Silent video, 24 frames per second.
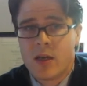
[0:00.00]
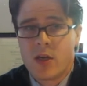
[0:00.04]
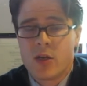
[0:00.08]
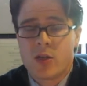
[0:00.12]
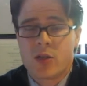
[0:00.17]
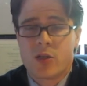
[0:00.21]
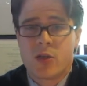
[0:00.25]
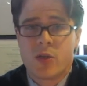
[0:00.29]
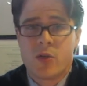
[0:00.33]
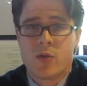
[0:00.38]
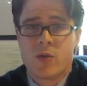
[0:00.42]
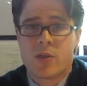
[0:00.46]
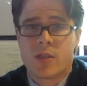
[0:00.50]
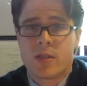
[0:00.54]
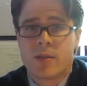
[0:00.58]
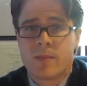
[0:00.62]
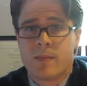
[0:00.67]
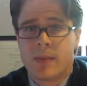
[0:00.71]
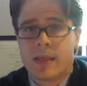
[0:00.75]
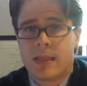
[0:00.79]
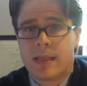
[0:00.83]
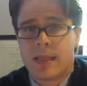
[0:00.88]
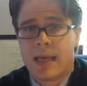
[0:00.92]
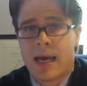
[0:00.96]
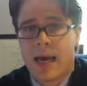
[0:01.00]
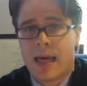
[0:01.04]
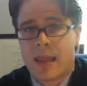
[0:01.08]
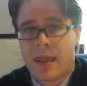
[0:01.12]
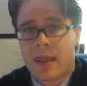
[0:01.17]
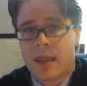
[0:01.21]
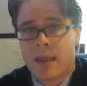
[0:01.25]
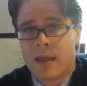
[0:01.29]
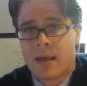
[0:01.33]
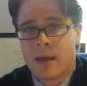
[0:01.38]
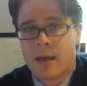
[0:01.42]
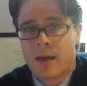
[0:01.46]
So you submit that
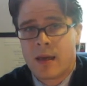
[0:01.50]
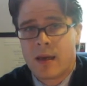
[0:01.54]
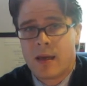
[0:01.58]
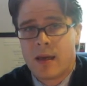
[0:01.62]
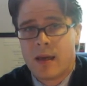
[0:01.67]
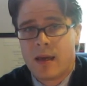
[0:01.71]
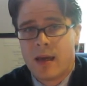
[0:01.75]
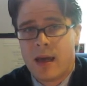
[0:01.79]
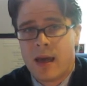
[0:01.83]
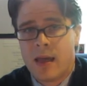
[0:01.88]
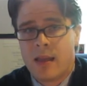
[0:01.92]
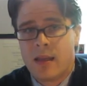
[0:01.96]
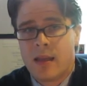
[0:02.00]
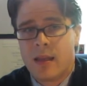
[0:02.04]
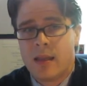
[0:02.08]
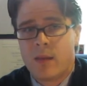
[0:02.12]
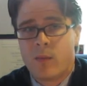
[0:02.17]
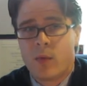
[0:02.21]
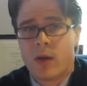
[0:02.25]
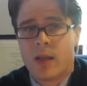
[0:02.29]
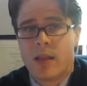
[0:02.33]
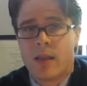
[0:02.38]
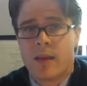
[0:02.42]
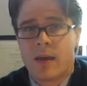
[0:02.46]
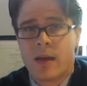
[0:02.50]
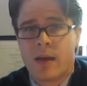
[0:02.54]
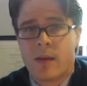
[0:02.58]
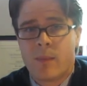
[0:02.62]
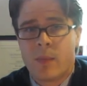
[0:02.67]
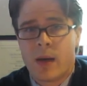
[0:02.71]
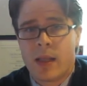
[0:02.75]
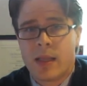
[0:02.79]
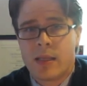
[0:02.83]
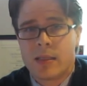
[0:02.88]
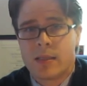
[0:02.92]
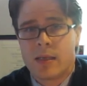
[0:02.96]
thing, and then
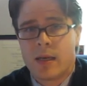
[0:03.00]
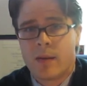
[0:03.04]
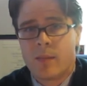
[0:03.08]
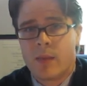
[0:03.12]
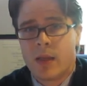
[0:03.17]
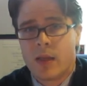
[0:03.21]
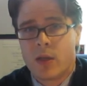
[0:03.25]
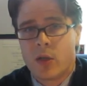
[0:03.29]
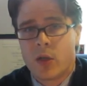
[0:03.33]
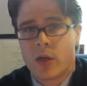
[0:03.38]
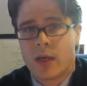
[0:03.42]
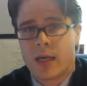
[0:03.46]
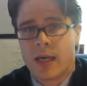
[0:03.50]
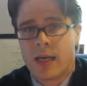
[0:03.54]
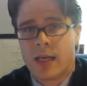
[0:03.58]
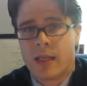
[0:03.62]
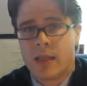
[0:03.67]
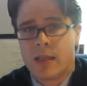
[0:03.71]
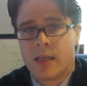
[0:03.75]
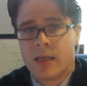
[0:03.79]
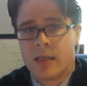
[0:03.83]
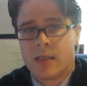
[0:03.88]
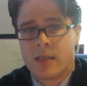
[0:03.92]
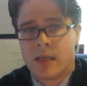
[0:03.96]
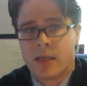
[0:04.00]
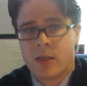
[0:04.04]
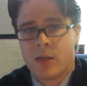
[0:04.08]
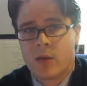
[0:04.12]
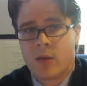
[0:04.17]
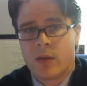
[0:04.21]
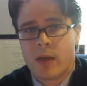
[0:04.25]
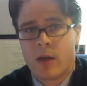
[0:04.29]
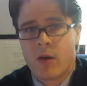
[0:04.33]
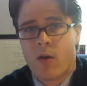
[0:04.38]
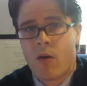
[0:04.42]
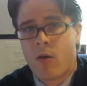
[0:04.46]
by the time they look at it, they tell you
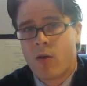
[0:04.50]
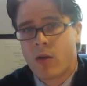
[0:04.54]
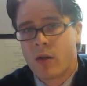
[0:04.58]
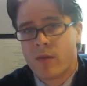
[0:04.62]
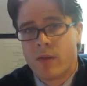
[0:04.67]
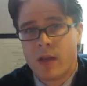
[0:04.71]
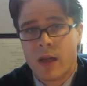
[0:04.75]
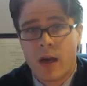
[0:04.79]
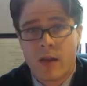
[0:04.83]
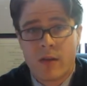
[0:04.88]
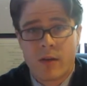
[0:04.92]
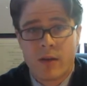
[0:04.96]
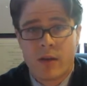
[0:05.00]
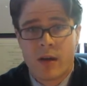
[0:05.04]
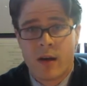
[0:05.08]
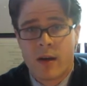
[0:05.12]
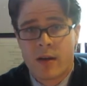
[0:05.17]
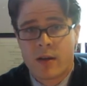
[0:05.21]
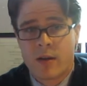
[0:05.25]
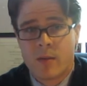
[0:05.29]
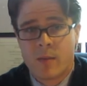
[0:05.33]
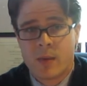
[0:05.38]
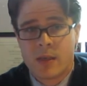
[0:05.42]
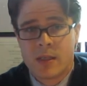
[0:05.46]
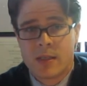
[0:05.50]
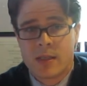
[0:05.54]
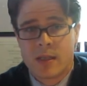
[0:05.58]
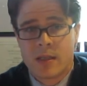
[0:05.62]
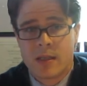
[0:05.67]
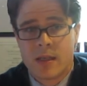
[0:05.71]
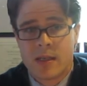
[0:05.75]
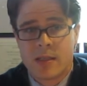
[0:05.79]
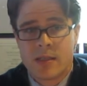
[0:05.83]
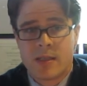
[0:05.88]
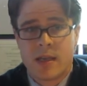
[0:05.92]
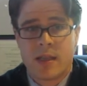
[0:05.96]
that all of the other documents that
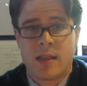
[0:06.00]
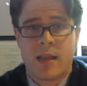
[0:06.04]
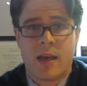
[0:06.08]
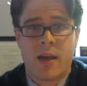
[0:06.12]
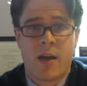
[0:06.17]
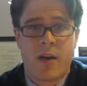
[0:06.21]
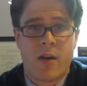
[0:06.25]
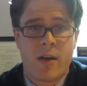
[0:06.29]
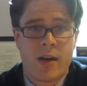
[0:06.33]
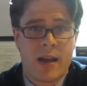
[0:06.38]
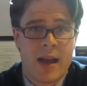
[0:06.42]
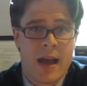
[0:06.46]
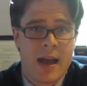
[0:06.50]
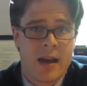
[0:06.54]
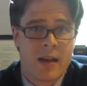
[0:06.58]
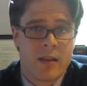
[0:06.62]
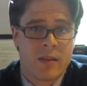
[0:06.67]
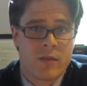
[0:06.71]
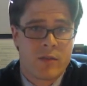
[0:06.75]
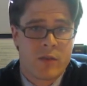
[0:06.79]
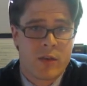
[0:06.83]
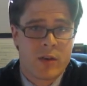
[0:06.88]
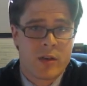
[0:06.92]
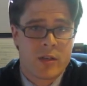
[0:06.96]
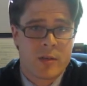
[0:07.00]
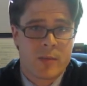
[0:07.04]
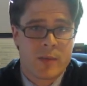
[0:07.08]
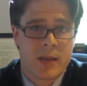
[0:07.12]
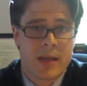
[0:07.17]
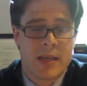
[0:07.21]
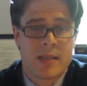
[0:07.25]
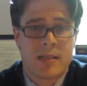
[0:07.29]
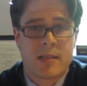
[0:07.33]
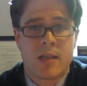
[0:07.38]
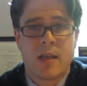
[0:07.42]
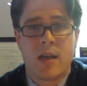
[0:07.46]
they said they already had in the first
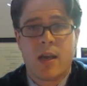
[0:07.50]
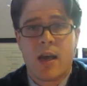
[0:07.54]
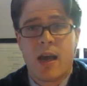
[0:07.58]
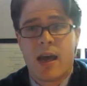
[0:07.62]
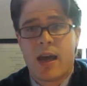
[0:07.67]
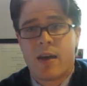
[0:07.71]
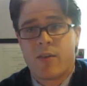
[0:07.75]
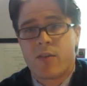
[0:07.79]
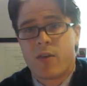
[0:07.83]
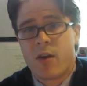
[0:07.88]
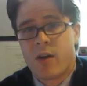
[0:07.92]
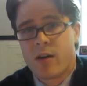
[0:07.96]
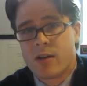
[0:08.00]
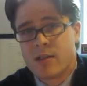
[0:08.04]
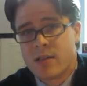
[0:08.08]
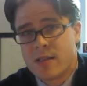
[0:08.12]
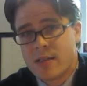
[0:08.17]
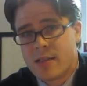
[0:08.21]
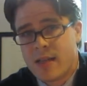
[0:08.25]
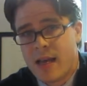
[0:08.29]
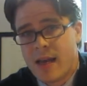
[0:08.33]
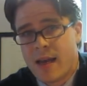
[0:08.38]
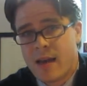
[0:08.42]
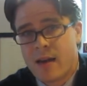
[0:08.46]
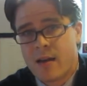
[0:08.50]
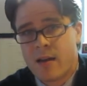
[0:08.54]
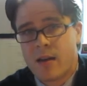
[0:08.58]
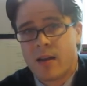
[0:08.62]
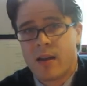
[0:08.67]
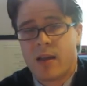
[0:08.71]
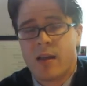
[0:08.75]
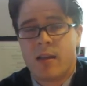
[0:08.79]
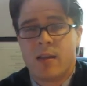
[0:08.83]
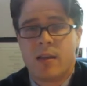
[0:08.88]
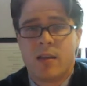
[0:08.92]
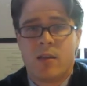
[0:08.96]
place have gone stale,
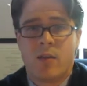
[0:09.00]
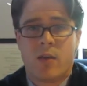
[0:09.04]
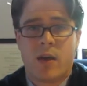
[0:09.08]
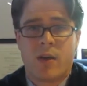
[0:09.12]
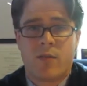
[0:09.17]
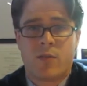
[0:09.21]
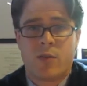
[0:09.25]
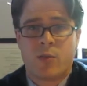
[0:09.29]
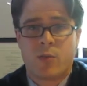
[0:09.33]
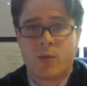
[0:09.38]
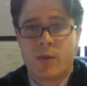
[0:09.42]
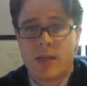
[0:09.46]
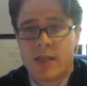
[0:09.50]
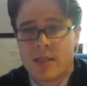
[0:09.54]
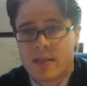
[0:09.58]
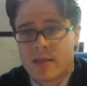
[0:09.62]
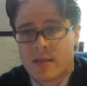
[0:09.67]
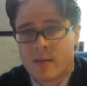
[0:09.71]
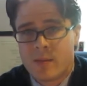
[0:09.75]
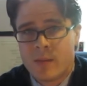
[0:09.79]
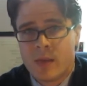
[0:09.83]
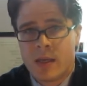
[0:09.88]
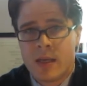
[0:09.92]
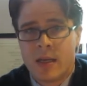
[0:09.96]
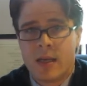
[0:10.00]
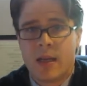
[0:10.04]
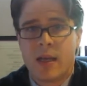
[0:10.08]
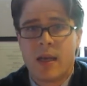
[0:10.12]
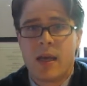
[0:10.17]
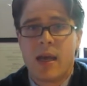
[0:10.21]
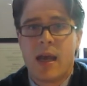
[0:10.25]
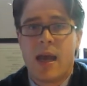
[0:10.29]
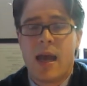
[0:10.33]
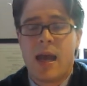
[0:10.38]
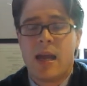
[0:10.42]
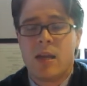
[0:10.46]
and then you have to resubmit,
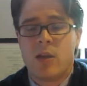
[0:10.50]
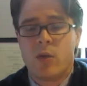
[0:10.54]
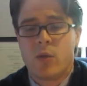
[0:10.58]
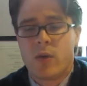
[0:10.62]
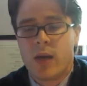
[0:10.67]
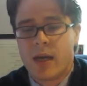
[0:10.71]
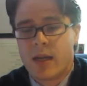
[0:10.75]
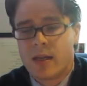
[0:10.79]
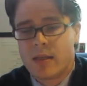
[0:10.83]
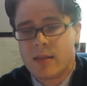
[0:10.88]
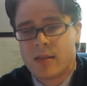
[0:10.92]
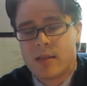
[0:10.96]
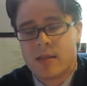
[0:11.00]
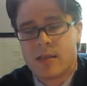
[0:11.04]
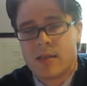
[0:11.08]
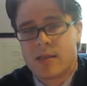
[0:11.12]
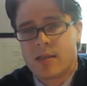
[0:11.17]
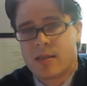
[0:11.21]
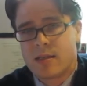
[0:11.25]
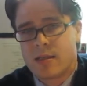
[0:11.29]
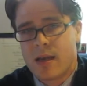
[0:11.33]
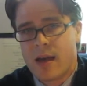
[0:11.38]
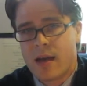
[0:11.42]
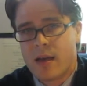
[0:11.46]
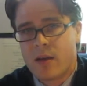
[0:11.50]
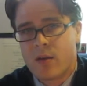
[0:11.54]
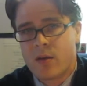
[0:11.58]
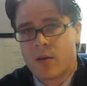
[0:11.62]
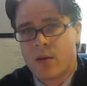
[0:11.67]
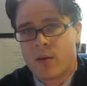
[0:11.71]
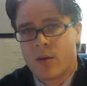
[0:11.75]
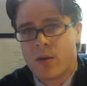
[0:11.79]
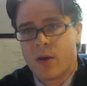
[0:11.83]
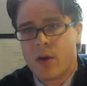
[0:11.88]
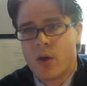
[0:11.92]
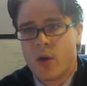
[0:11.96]
and you get into this
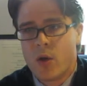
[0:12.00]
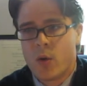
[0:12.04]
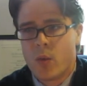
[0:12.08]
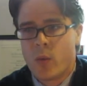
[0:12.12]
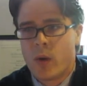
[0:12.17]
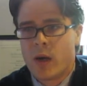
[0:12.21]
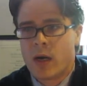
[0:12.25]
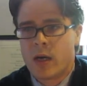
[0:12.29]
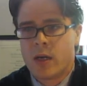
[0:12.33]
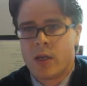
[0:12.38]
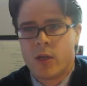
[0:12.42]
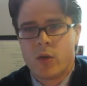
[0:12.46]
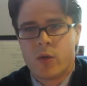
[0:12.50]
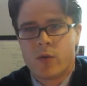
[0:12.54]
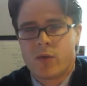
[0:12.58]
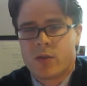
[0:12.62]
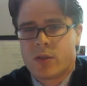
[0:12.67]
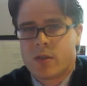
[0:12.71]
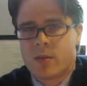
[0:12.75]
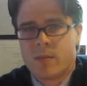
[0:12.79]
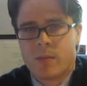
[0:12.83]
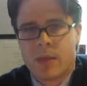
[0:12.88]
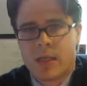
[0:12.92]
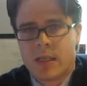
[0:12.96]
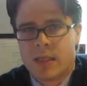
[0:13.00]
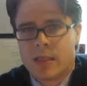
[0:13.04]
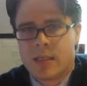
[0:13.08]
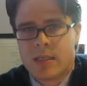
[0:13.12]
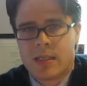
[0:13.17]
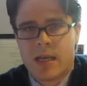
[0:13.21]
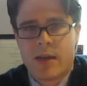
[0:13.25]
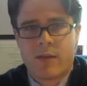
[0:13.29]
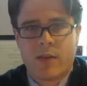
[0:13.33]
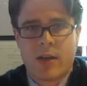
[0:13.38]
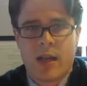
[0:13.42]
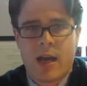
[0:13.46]
cycle where you've submitted
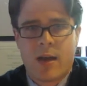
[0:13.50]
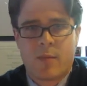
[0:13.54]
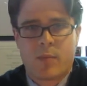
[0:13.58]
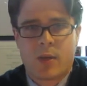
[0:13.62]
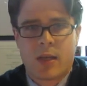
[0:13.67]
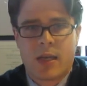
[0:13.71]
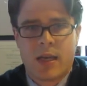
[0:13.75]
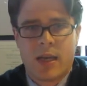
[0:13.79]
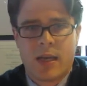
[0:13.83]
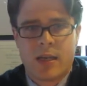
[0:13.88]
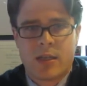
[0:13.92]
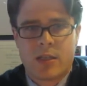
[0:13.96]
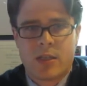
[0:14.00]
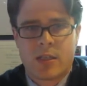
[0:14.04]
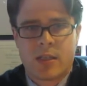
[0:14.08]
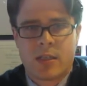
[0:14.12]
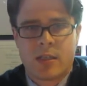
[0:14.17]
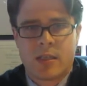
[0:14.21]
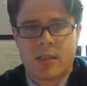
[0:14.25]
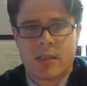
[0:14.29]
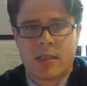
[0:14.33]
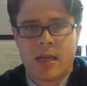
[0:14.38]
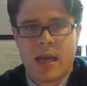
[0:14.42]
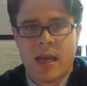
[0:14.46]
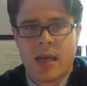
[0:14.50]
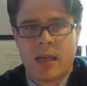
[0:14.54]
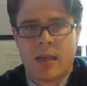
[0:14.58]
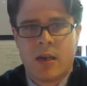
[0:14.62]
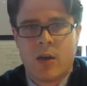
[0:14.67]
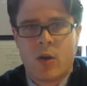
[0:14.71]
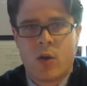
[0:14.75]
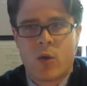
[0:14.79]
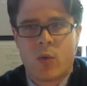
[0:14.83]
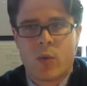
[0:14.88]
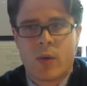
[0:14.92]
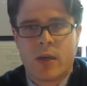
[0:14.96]
7 applications
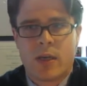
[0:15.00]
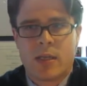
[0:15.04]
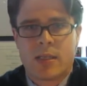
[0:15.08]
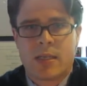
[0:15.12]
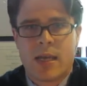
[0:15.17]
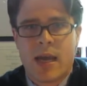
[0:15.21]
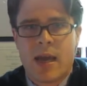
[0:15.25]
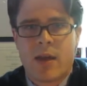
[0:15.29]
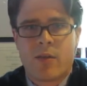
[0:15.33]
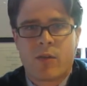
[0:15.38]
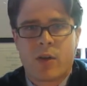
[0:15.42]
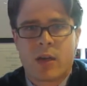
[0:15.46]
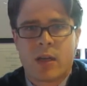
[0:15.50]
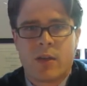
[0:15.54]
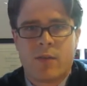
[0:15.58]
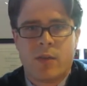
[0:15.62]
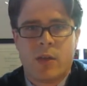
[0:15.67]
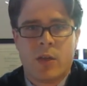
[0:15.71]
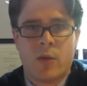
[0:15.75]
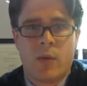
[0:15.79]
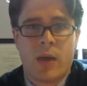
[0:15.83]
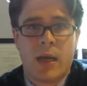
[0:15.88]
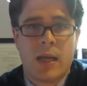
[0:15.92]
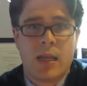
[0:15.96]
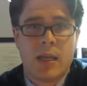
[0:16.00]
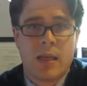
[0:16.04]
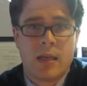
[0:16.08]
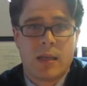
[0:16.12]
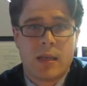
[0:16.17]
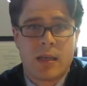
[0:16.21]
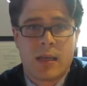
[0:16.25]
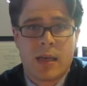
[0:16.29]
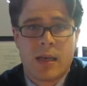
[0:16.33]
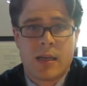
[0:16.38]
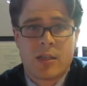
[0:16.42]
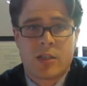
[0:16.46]
and no one has ever given you any
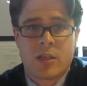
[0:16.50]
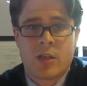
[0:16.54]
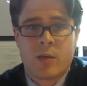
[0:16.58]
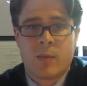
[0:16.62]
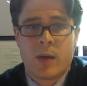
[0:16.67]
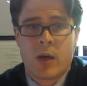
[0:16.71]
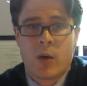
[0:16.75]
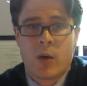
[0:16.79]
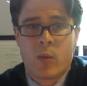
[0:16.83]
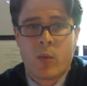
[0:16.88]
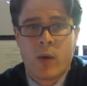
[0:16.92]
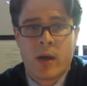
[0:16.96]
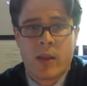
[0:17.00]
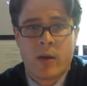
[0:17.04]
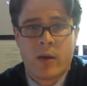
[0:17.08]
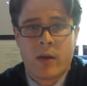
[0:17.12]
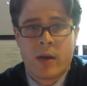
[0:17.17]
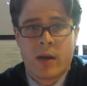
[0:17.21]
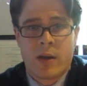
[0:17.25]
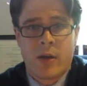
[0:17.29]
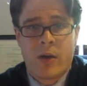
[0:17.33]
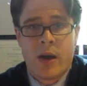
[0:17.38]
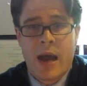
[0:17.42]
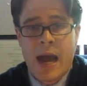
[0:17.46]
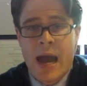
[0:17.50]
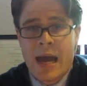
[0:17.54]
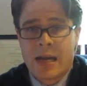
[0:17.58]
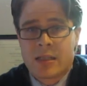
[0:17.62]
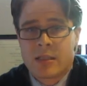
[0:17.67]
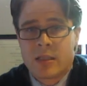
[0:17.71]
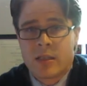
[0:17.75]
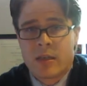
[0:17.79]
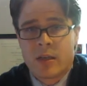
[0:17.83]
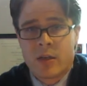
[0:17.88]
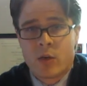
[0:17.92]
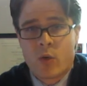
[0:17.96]
indication about whether or not you're
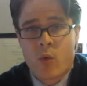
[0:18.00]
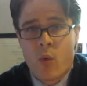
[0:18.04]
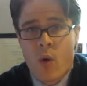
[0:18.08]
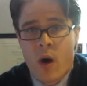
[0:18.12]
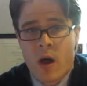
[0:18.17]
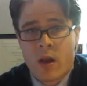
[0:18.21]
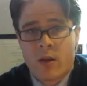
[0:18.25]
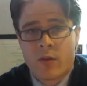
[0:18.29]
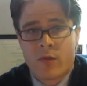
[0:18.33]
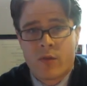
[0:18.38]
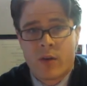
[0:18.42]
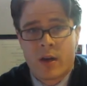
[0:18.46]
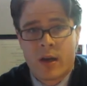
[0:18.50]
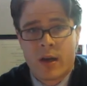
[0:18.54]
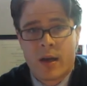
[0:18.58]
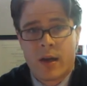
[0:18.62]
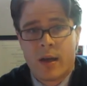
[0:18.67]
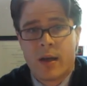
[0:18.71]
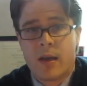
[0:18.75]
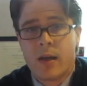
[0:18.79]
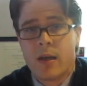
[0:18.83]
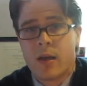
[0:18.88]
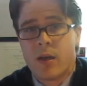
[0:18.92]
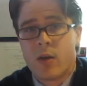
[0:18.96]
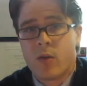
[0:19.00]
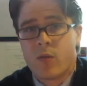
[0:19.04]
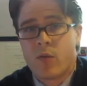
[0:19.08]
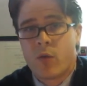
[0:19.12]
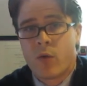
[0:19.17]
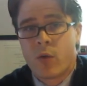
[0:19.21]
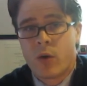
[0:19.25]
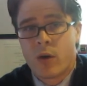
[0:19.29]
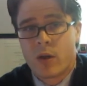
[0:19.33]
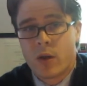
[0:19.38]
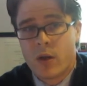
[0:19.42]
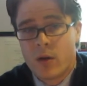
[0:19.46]
actually going to qualify
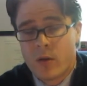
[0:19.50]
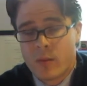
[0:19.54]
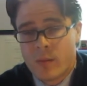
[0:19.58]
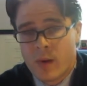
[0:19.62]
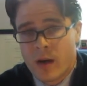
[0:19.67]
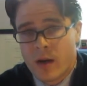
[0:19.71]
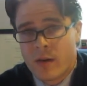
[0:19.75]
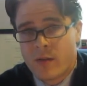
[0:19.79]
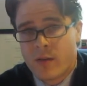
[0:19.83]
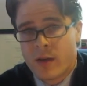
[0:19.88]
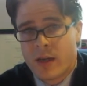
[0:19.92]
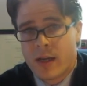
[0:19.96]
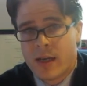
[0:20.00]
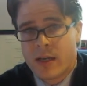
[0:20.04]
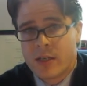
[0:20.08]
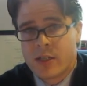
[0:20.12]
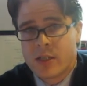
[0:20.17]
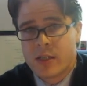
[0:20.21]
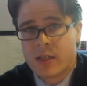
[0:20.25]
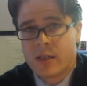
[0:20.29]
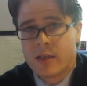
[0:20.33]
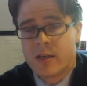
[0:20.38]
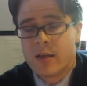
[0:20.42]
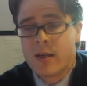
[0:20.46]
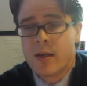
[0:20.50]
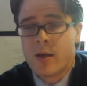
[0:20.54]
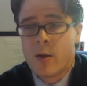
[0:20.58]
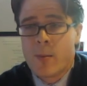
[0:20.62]
for a loan modification.